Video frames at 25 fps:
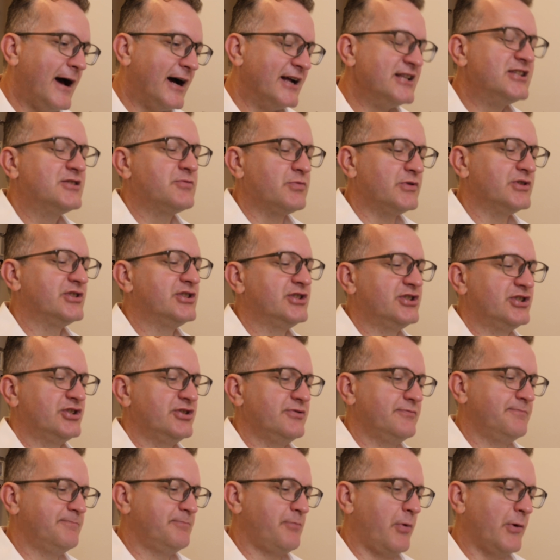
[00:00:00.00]
I just wanted
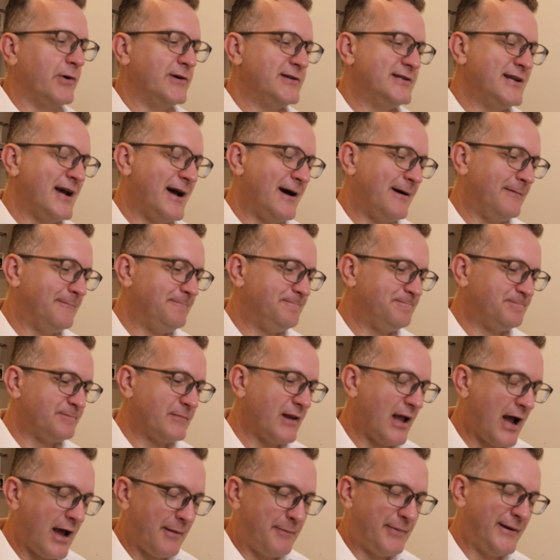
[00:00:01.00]
to point out
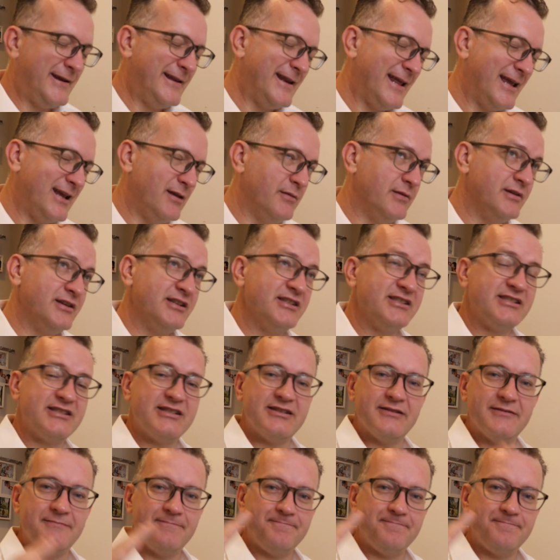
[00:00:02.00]
IP neighbors